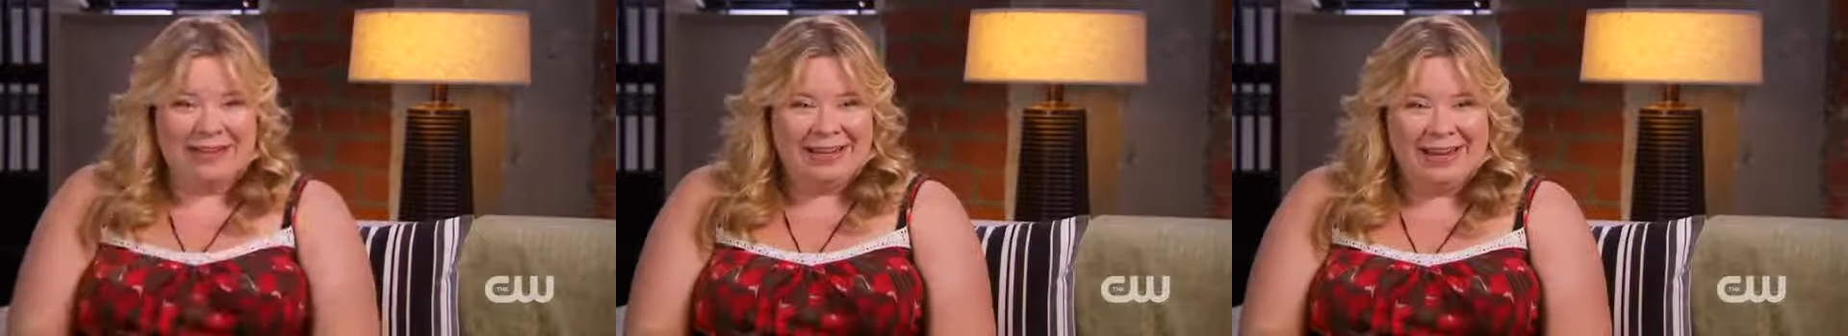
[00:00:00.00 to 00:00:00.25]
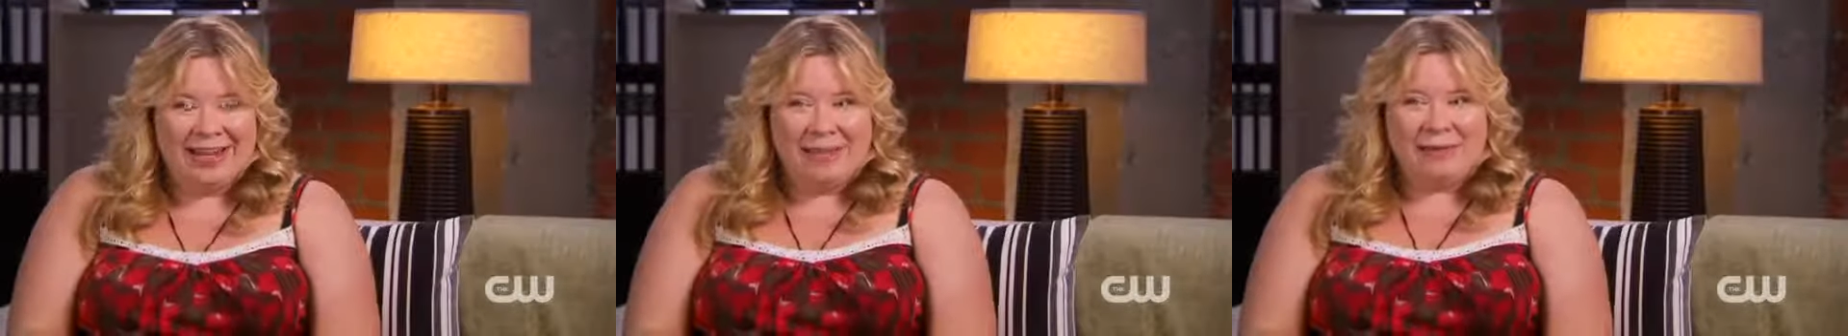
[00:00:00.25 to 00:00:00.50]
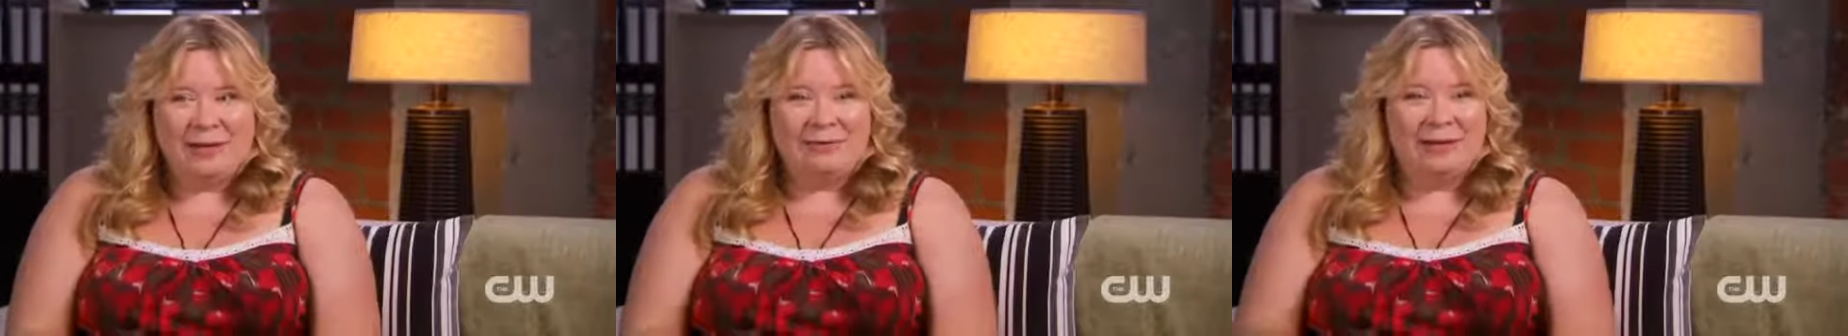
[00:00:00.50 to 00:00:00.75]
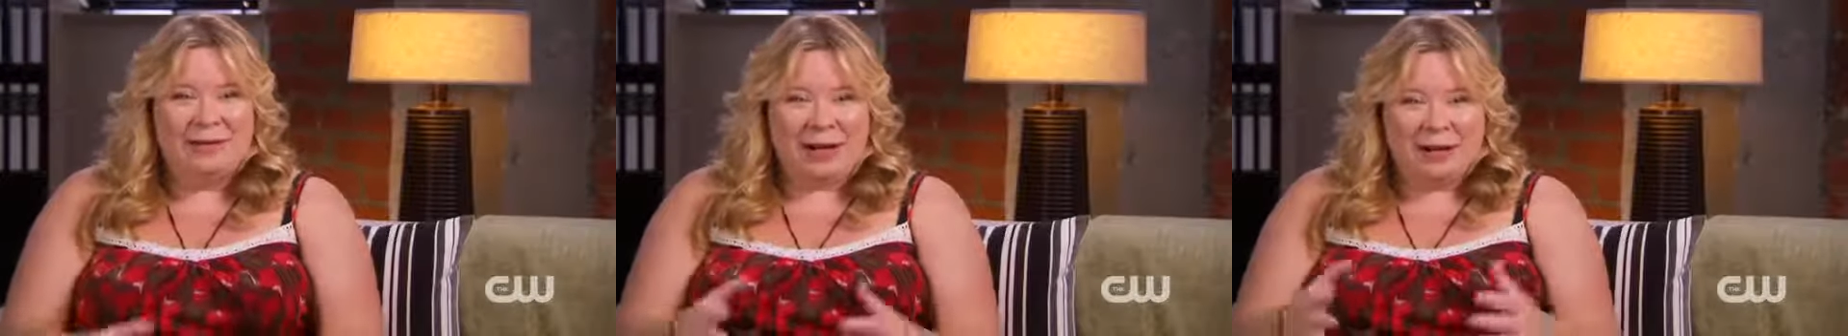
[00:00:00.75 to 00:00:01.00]
And when
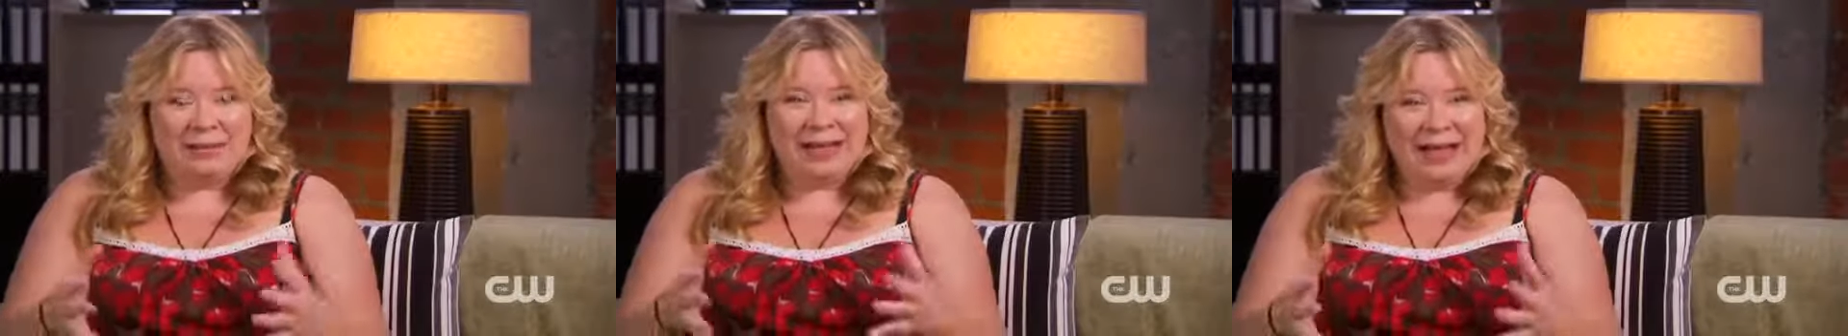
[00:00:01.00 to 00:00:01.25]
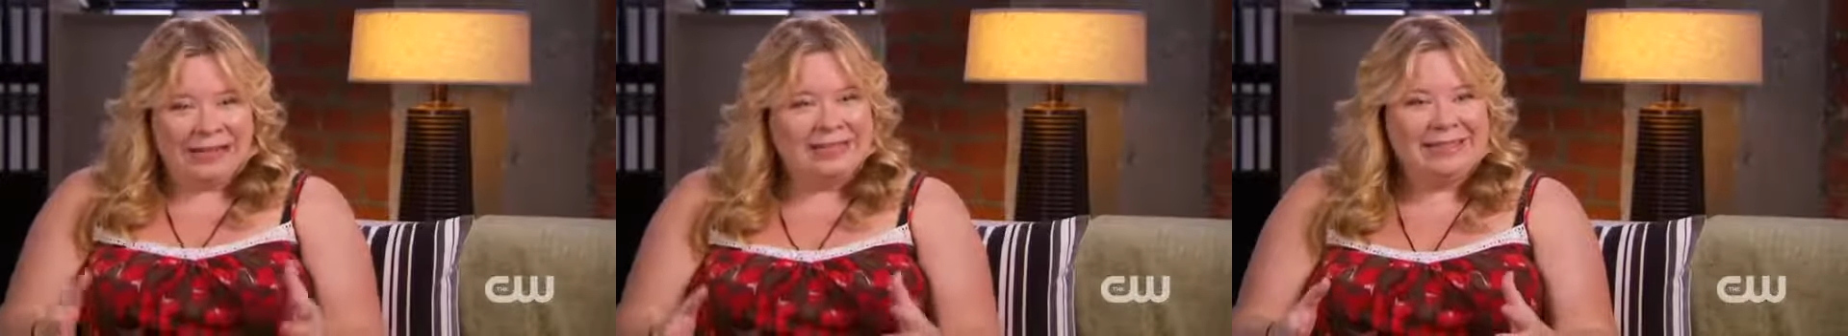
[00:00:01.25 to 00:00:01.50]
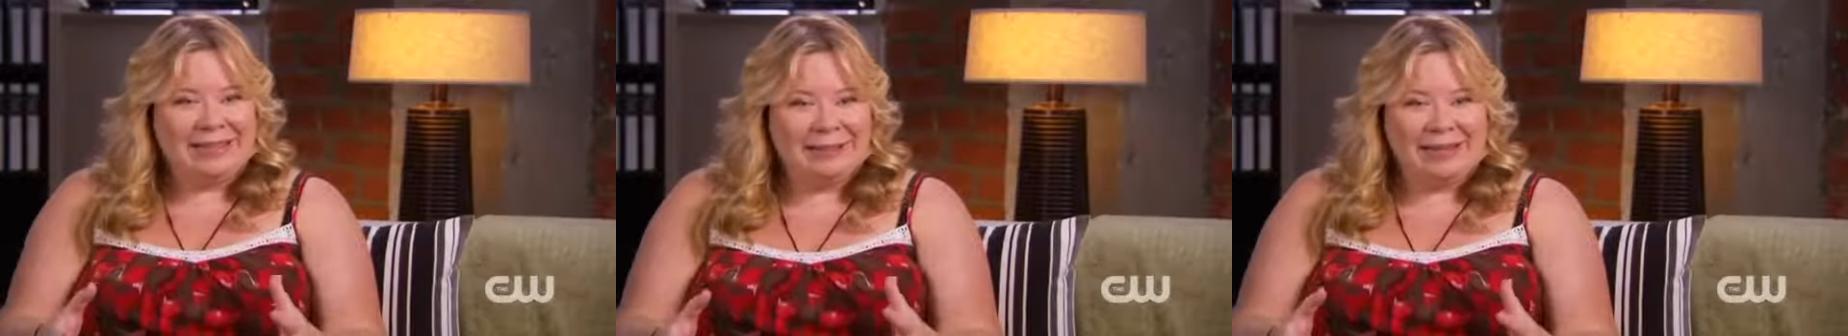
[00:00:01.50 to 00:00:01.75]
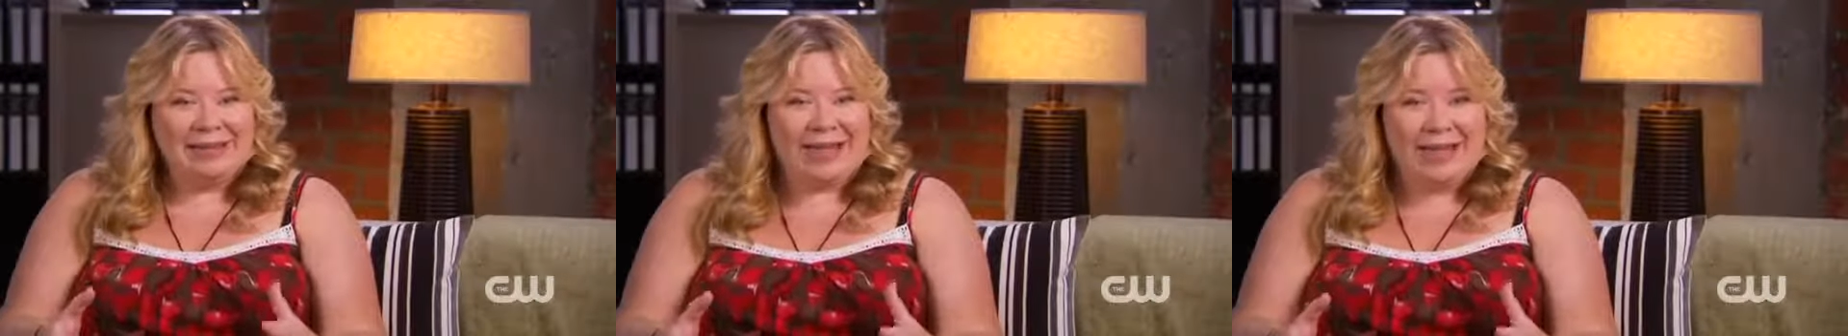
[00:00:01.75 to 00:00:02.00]
we were able to execute
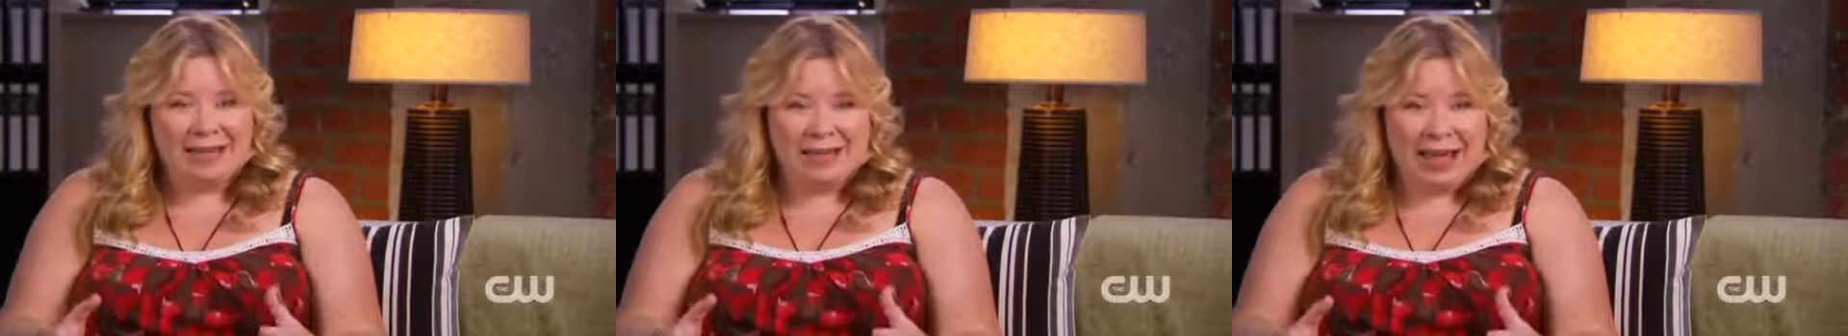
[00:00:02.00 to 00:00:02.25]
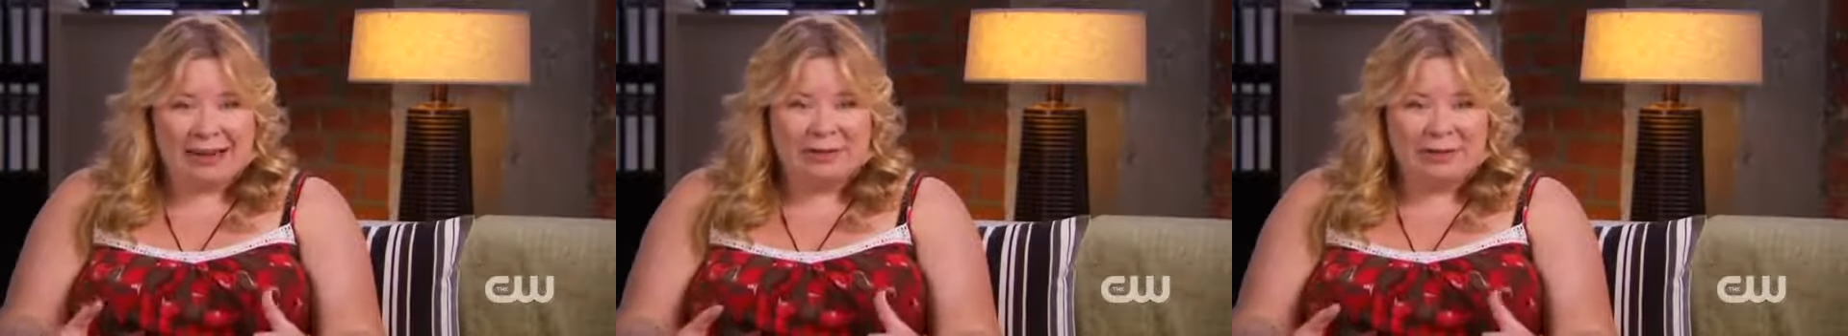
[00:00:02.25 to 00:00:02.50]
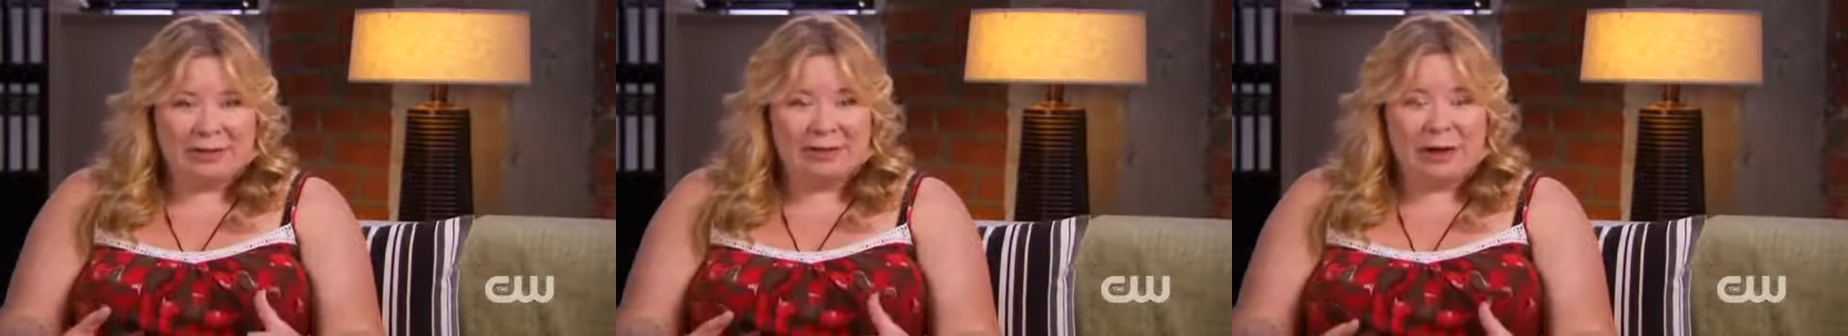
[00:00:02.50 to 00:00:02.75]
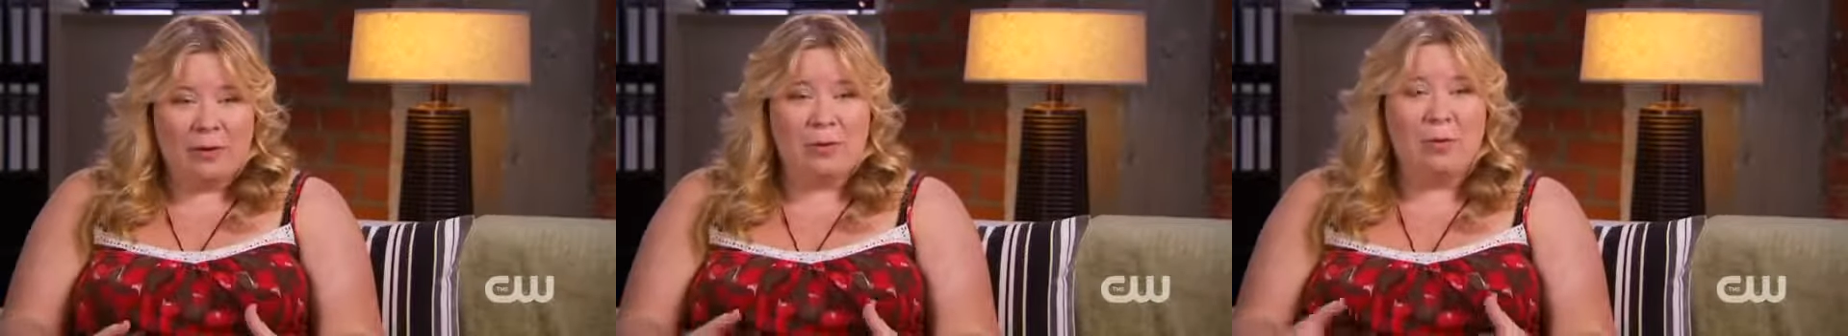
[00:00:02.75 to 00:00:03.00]
it and have it turn
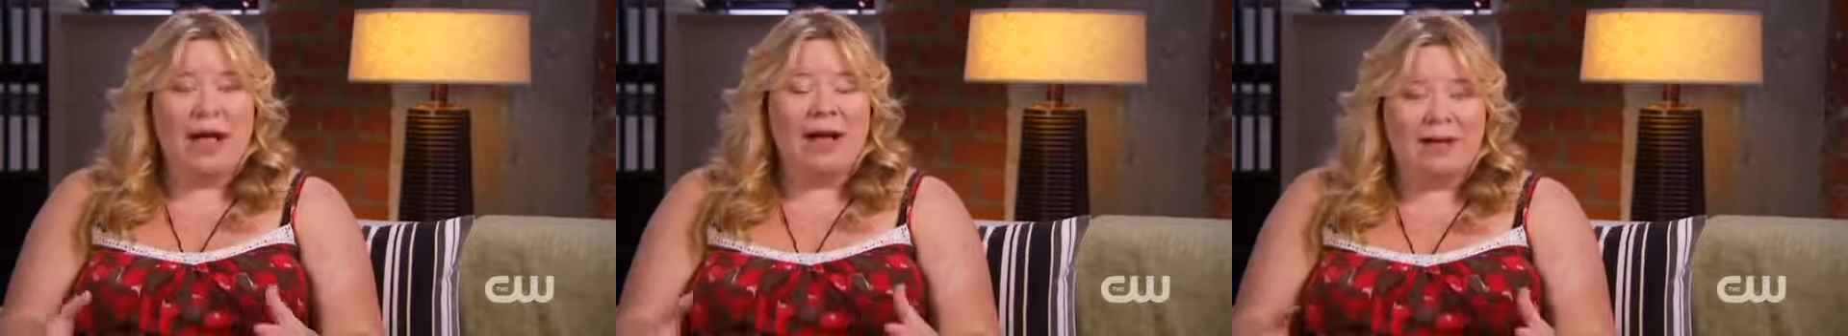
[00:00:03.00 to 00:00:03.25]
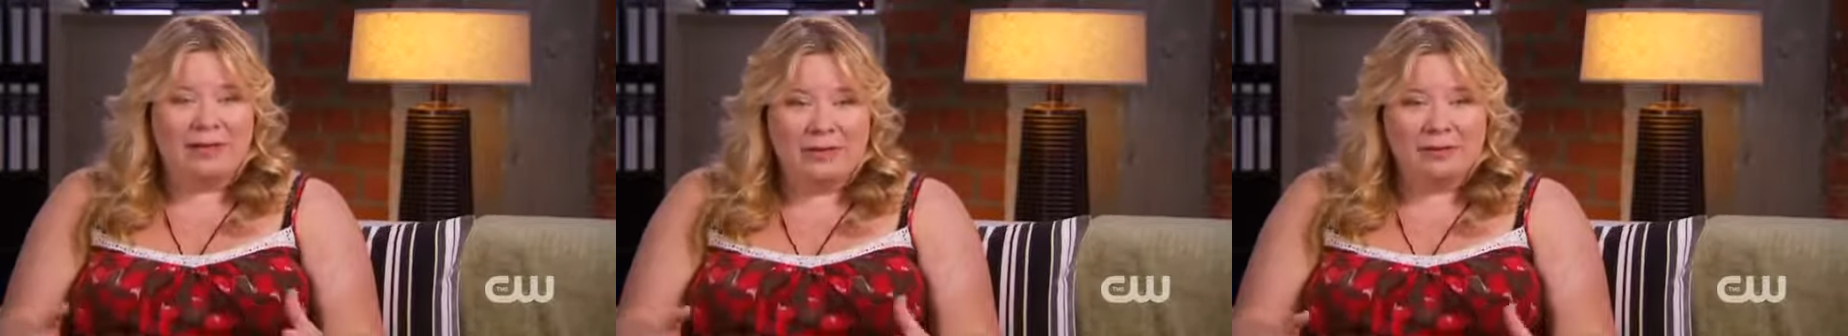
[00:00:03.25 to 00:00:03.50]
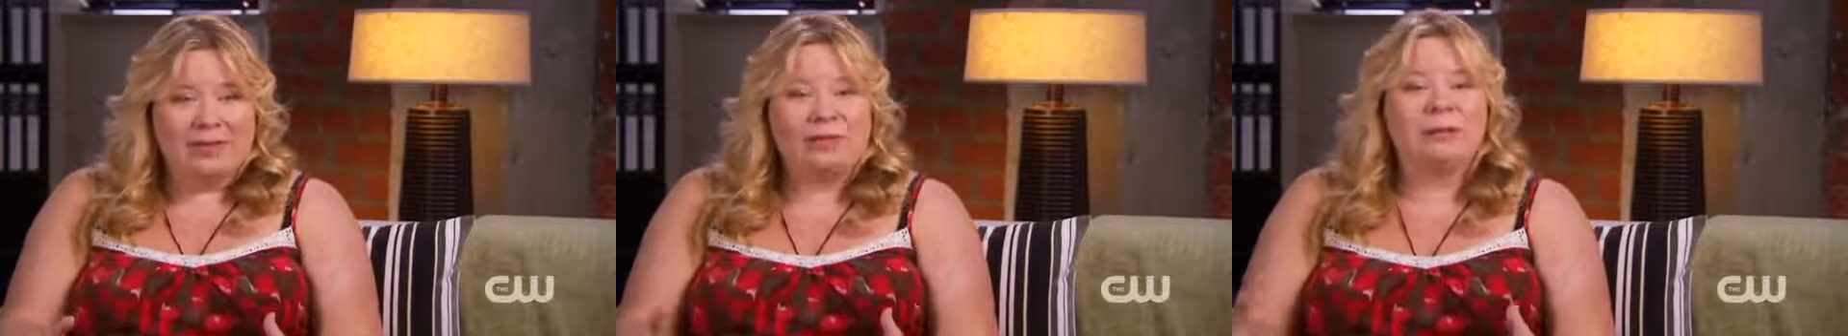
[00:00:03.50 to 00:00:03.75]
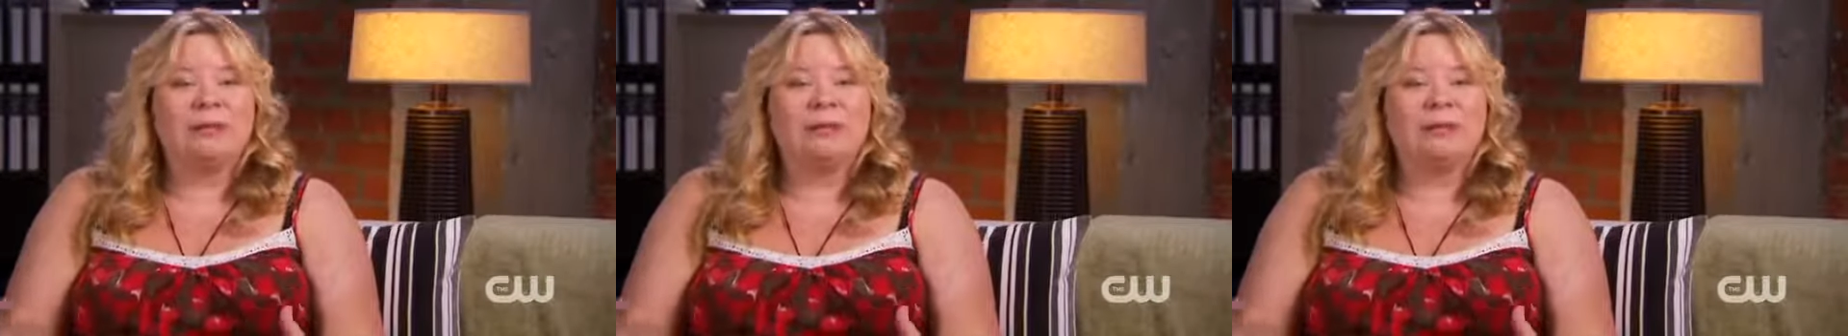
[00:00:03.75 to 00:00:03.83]
out well, it was such a